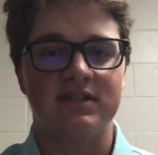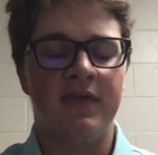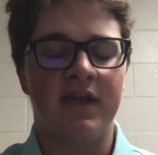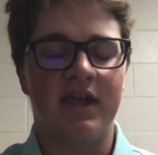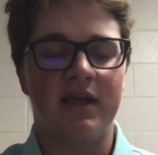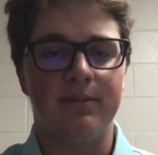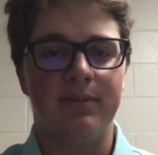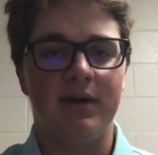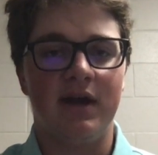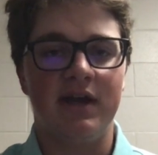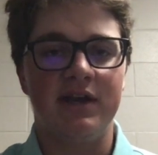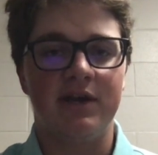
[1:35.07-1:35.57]
They
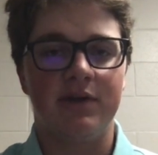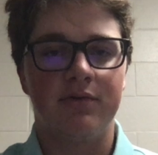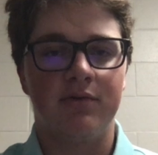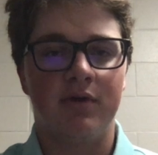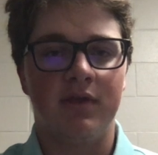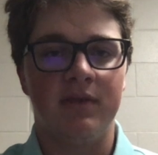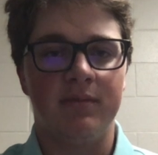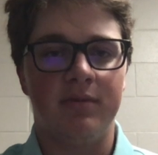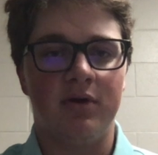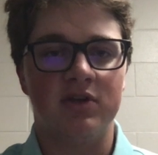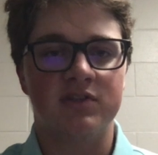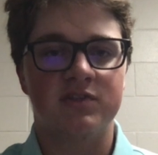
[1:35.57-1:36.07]
combined to
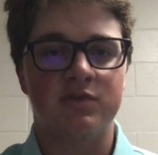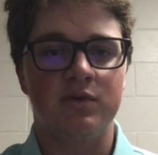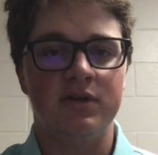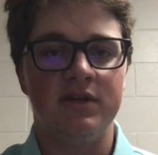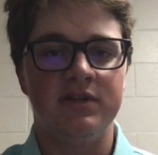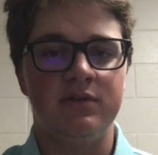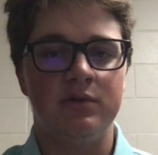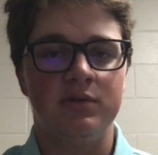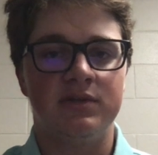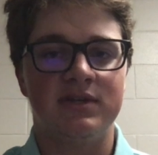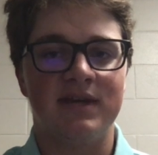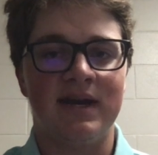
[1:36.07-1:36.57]
run the ball
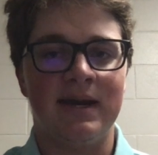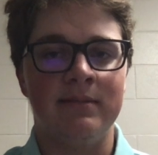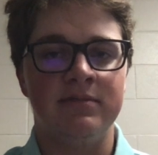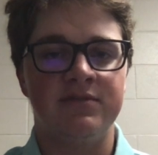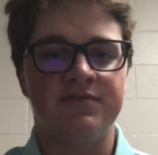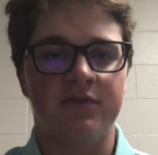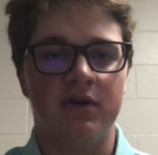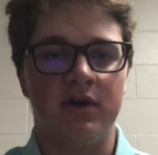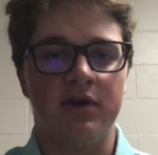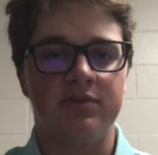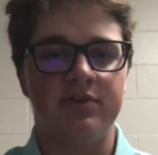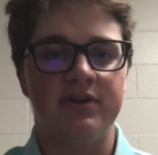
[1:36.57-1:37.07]
22 times
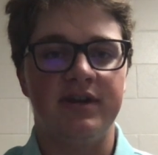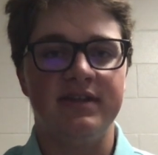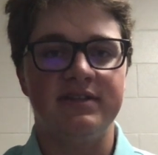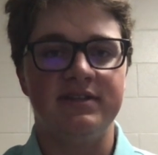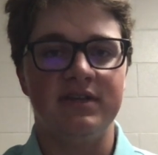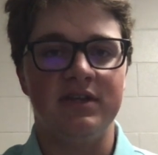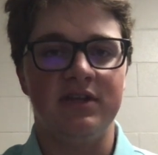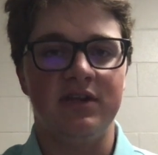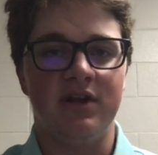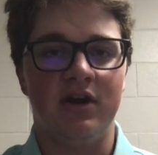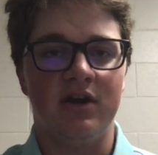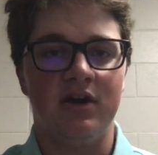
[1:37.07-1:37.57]
for
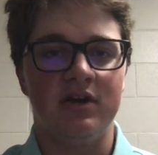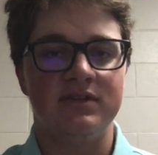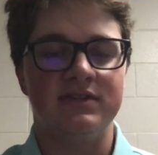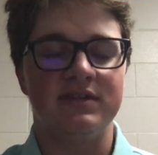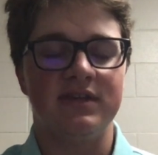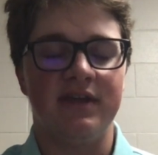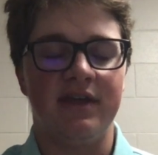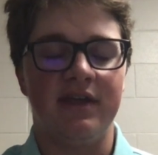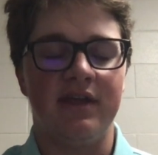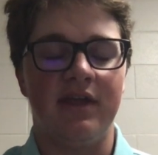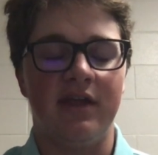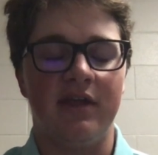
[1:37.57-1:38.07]
118 yards
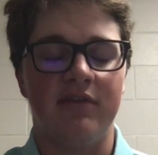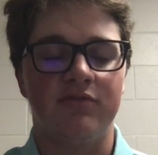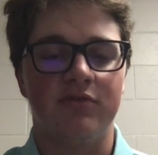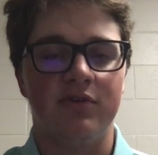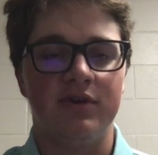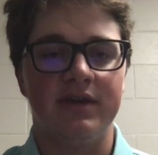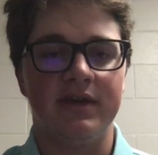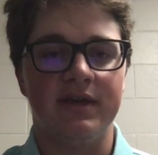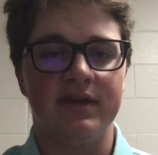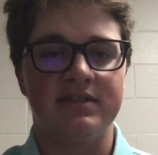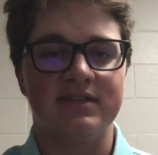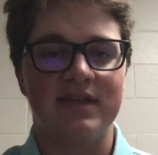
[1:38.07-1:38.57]
and
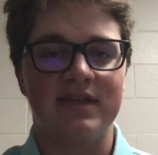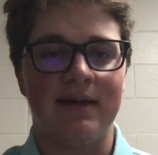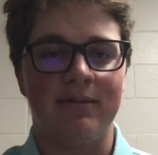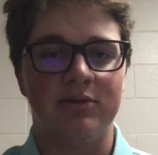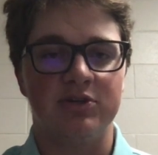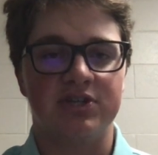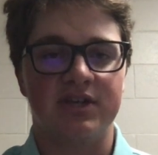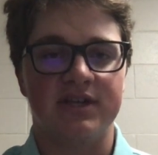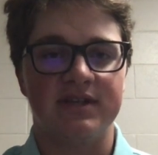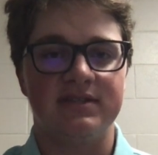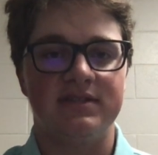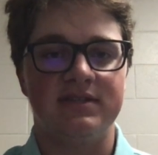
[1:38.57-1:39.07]
really
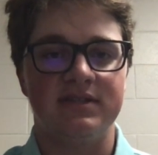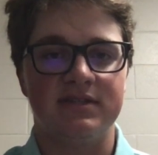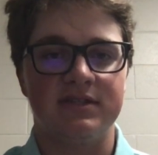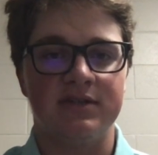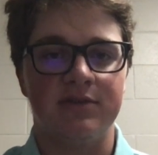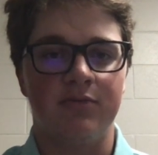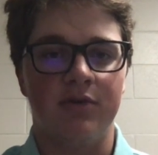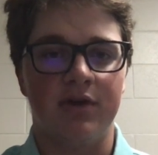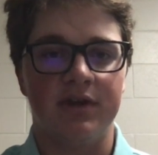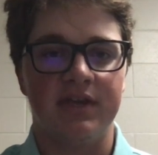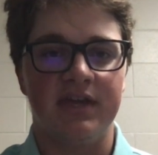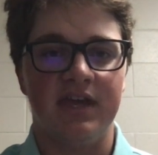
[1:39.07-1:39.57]
establish a
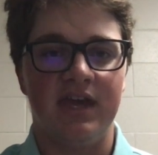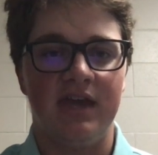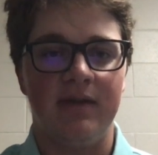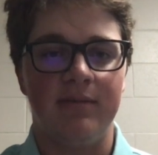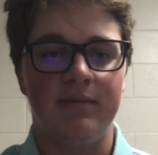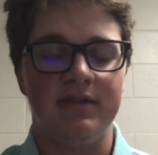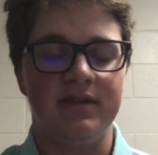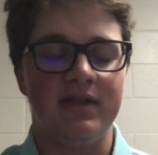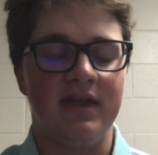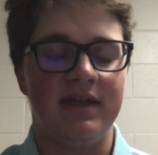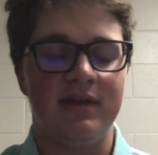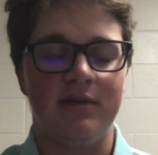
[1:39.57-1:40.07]
consistent run game,
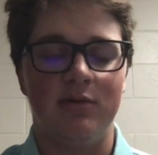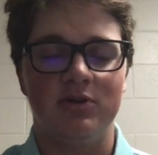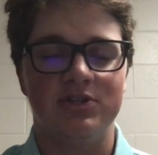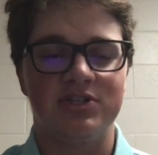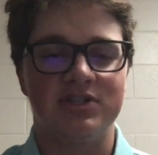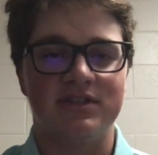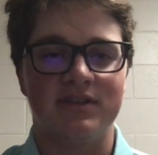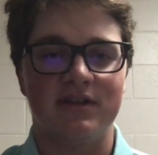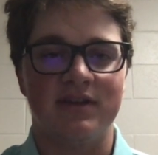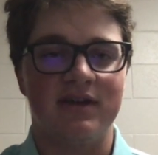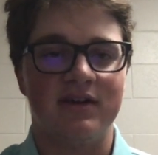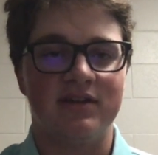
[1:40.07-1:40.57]
and it was
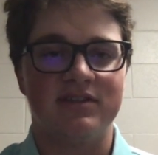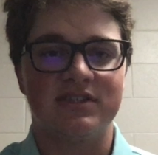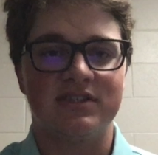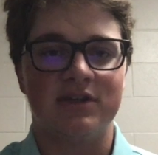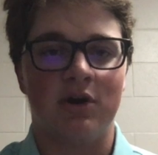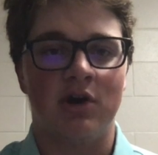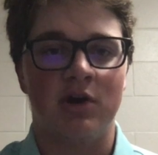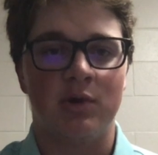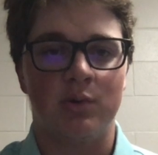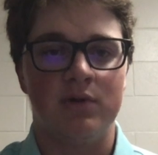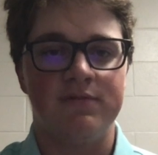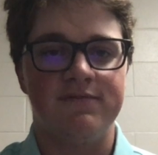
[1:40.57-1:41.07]
just a
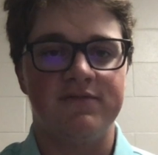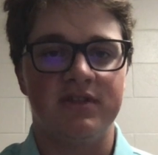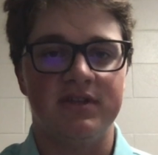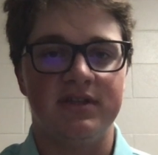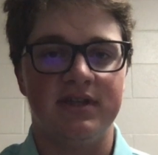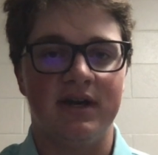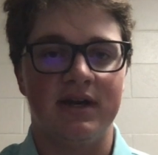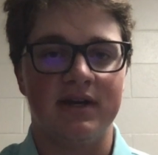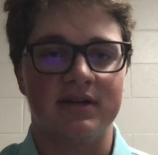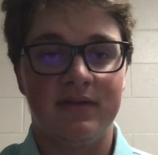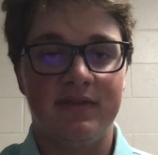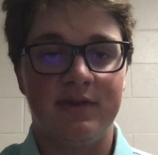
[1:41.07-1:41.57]
solid win for the
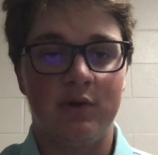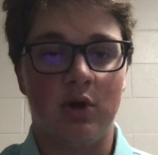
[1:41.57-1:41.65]
Ducks.